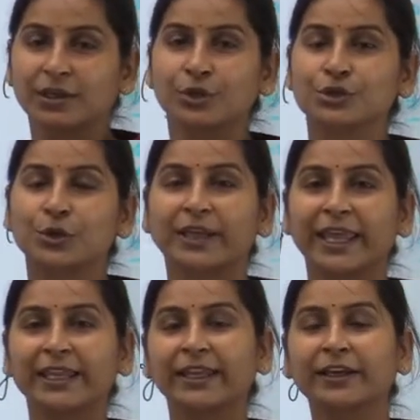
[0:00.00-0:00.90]
So
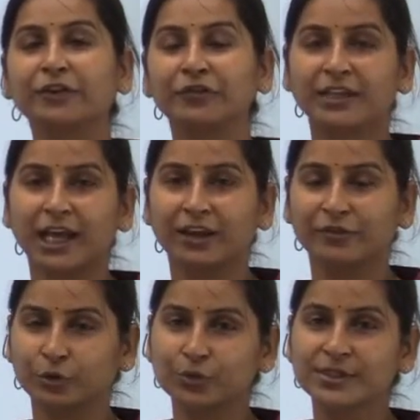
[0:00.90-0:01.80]
again here we have
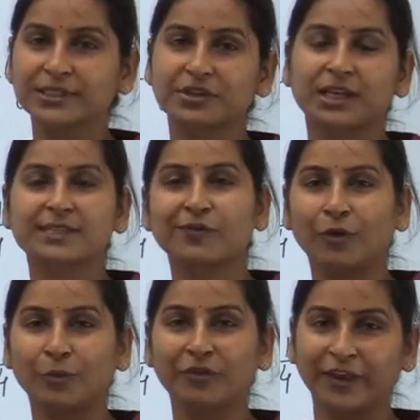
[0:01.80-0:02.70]
used the
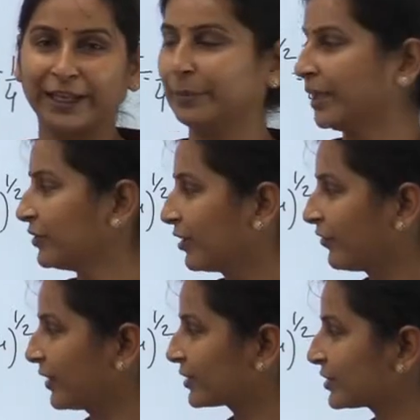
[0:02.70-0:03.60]
transform of elementary
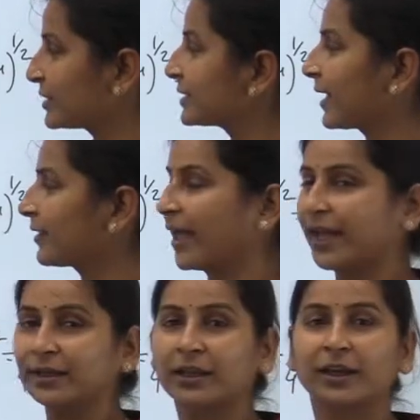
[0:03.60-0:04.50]
functions and
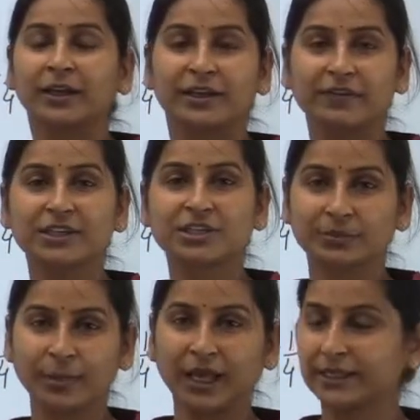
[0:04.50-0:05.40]
then
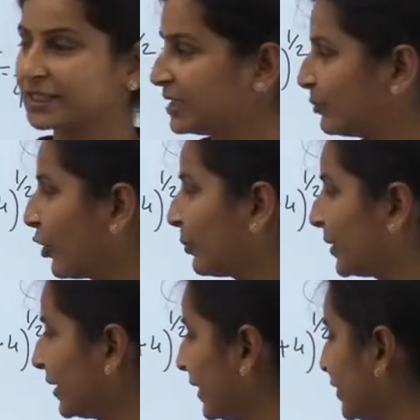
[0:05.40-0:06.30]
division by t
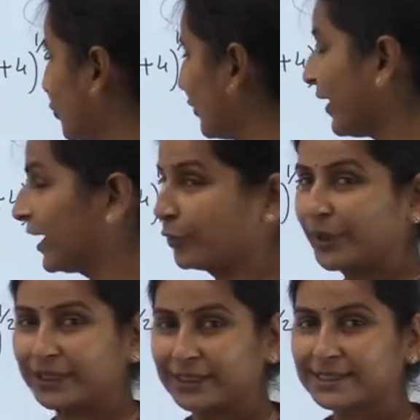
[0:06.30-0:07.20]
property to
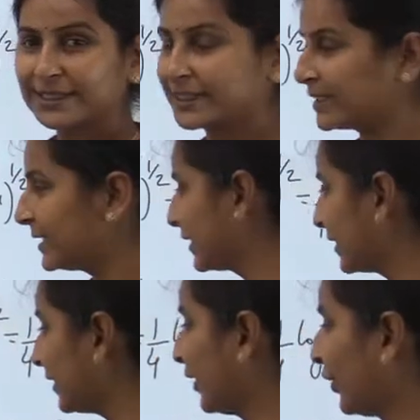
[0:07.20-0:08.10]
evaluate this
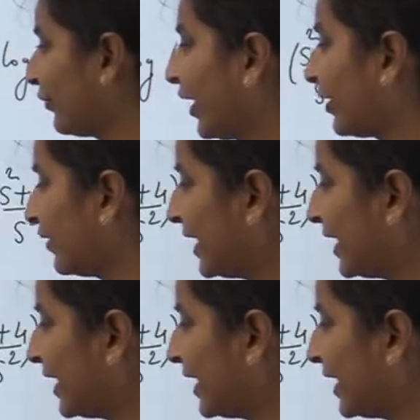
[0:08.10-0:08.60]
integral, where we